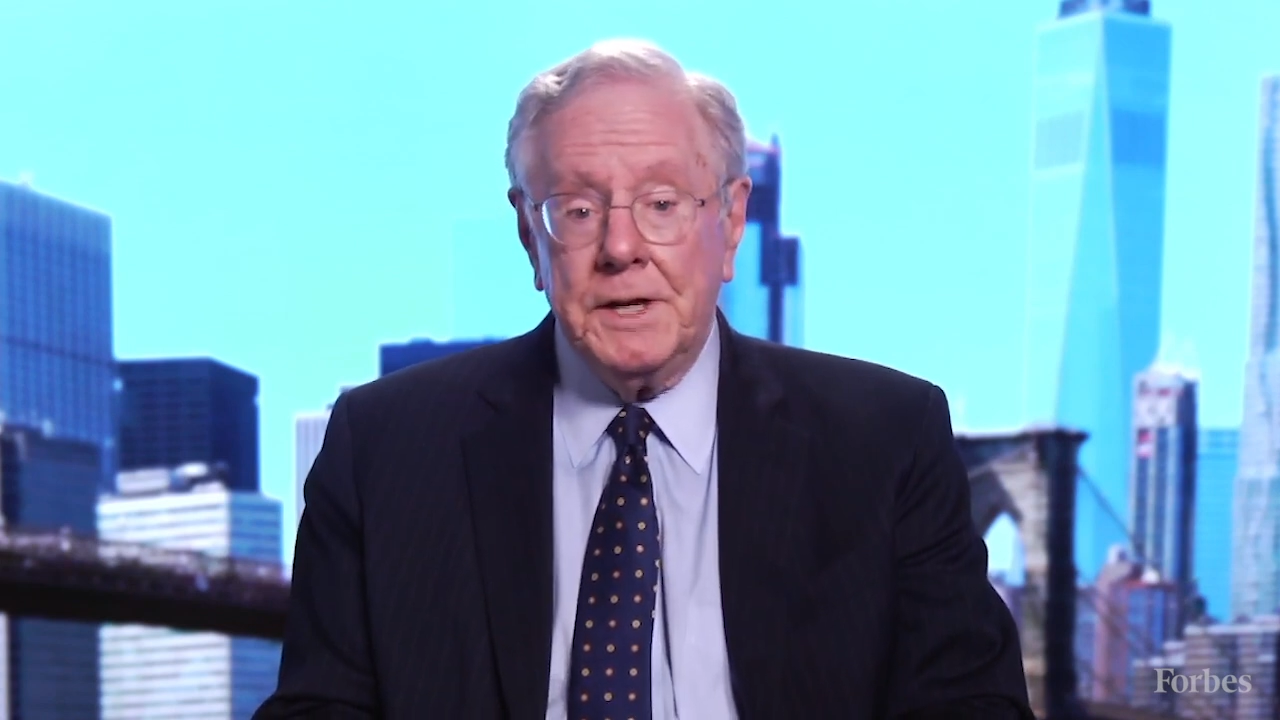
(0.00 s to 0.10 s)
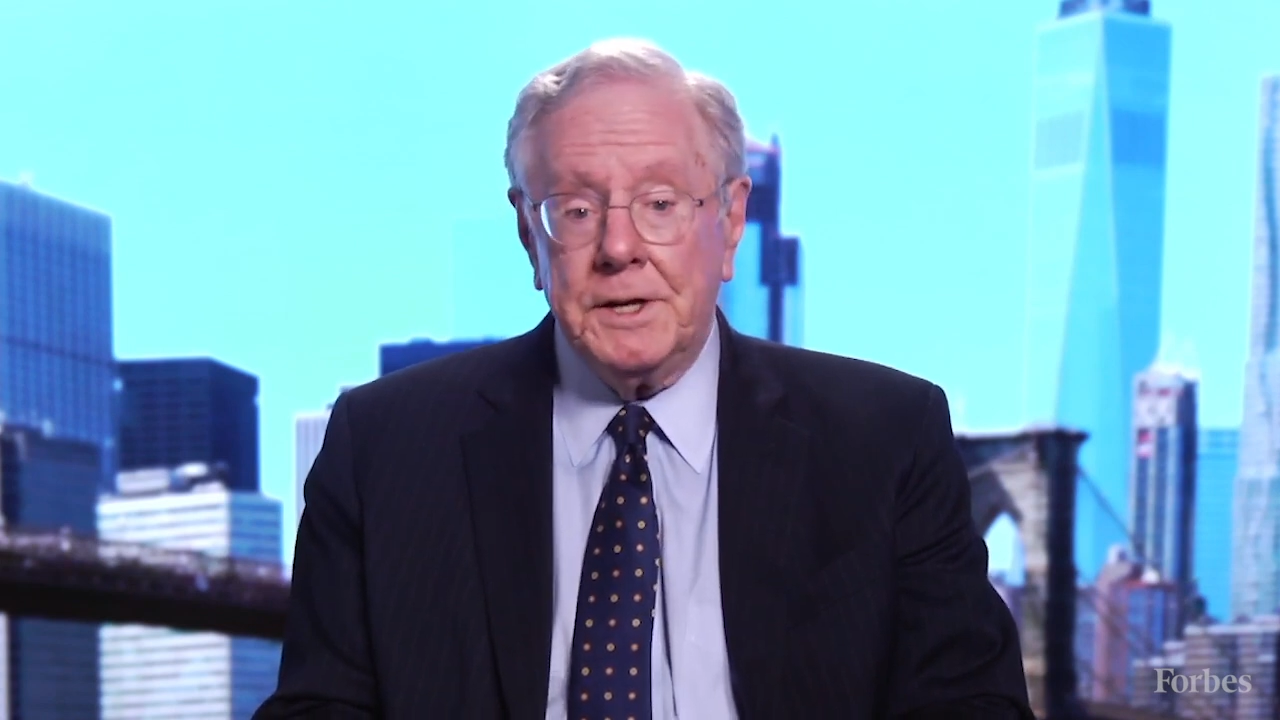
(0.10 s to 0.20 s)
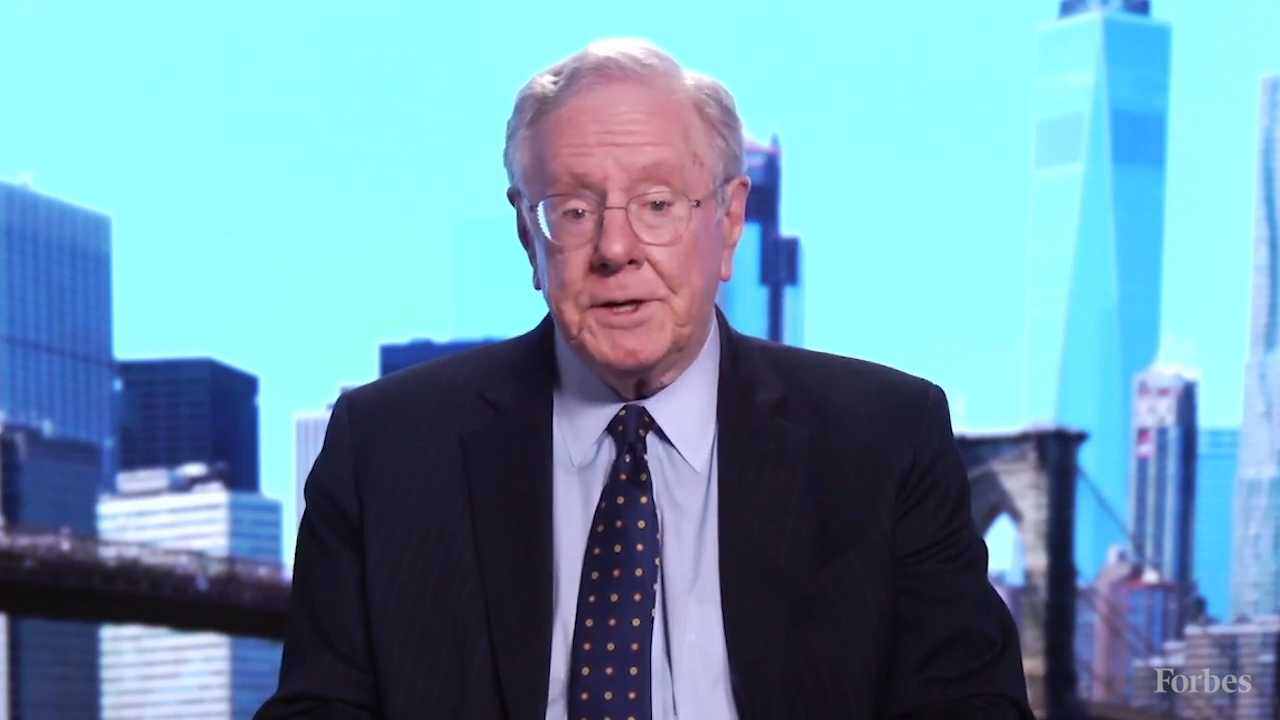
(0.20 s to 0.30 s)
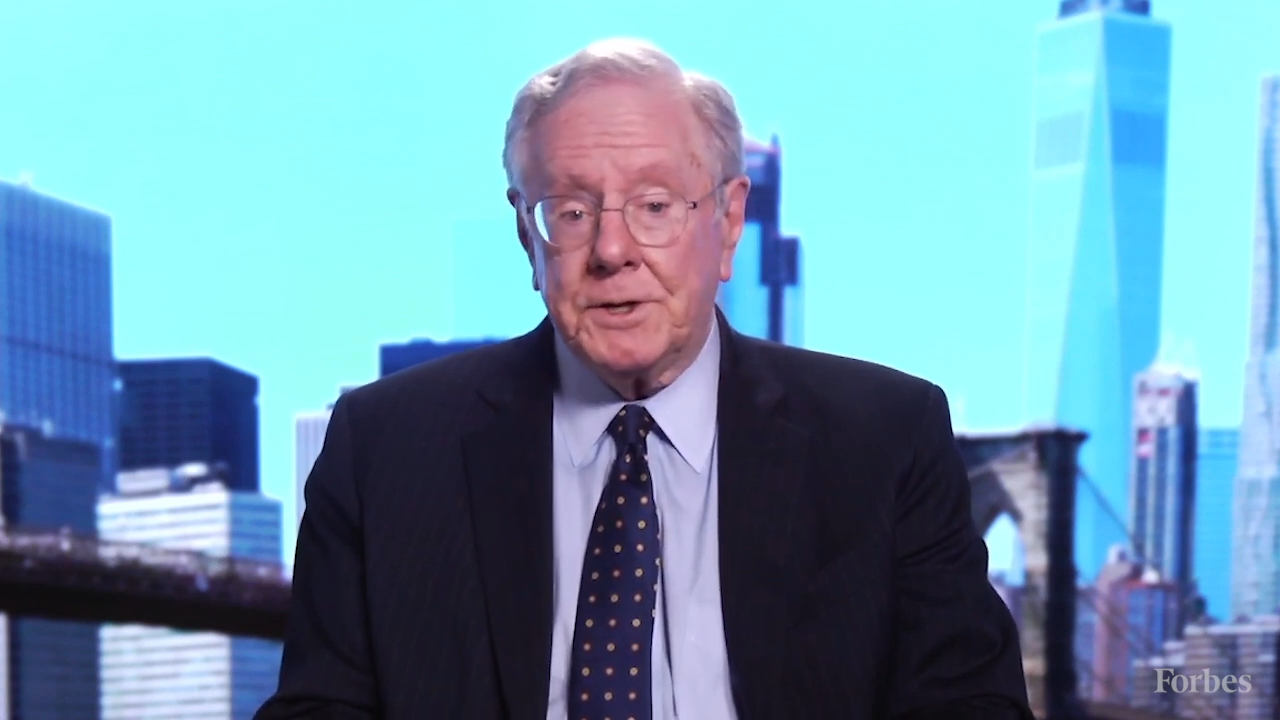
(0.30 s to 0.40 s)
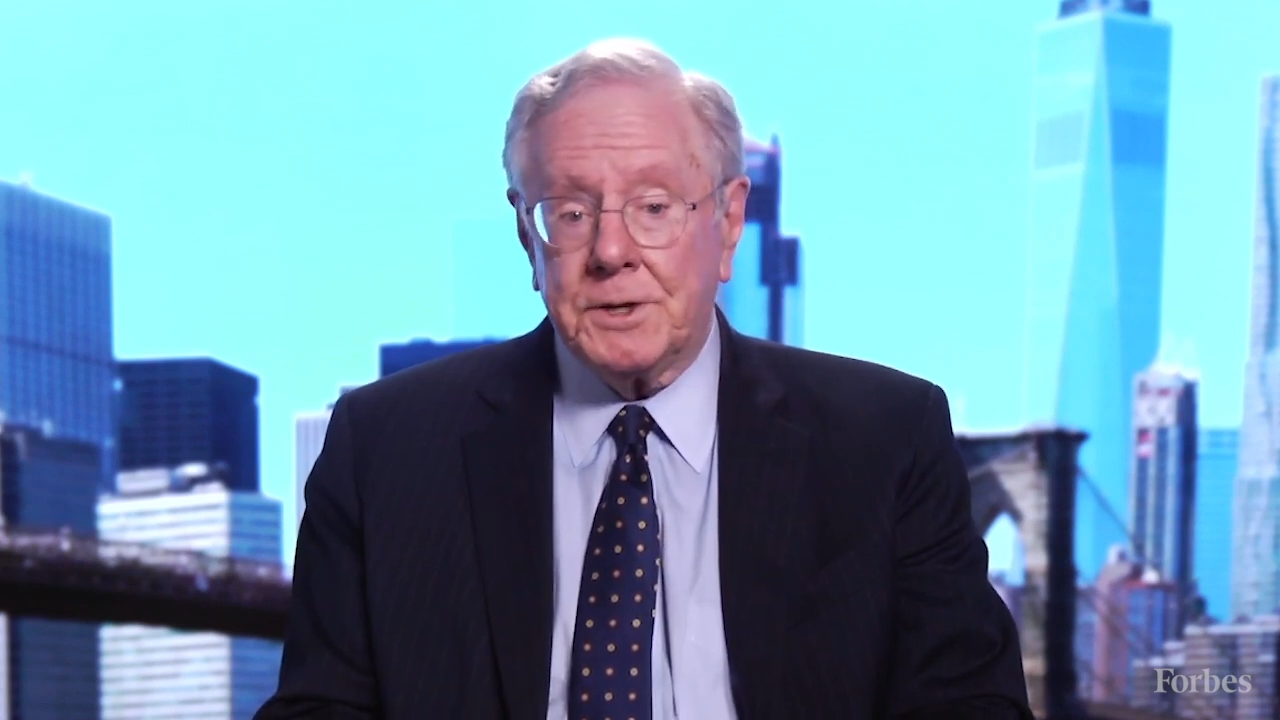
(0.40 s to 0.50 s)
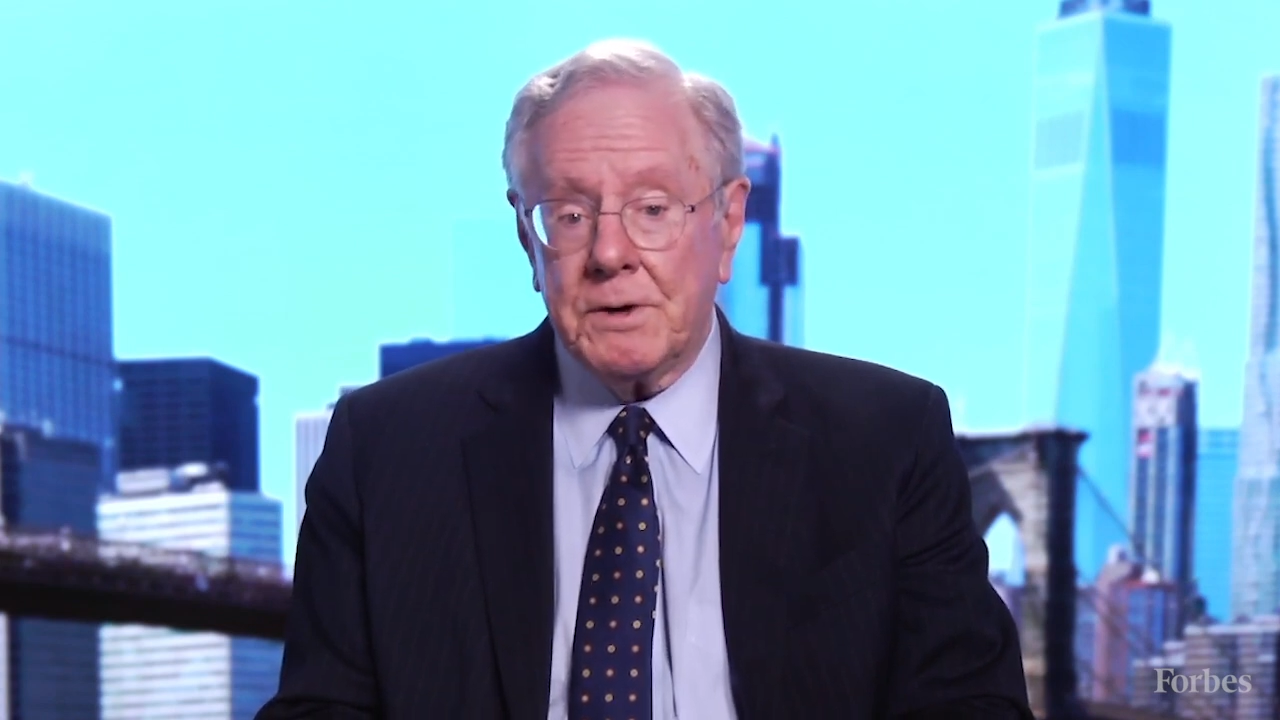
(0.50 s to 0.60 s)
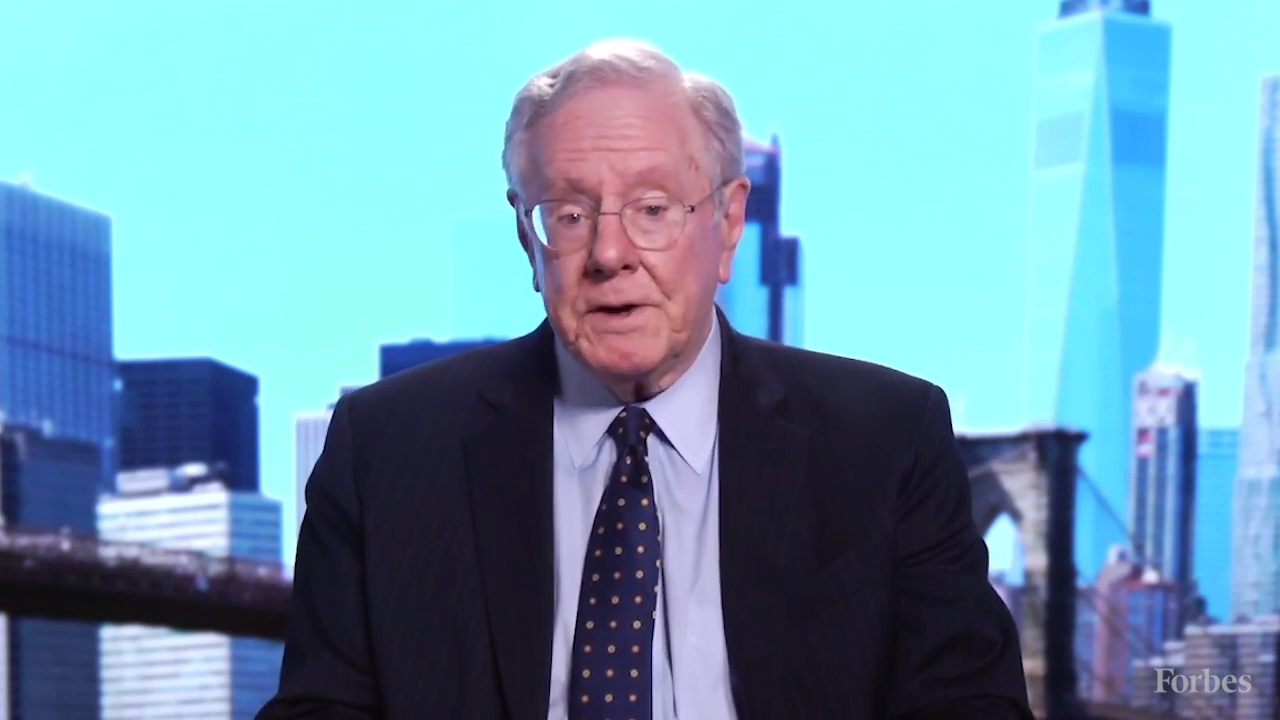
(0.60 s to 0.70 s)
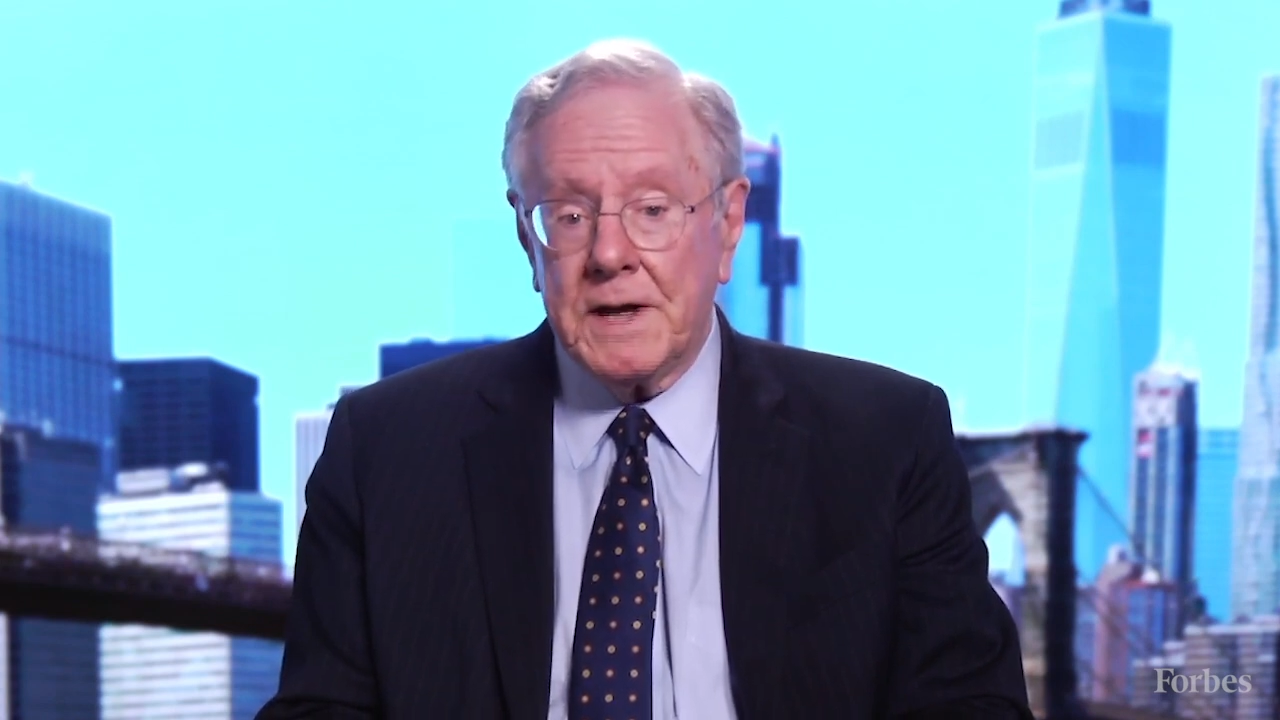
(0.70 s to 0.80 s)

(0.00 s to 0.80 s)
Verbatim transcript: To deter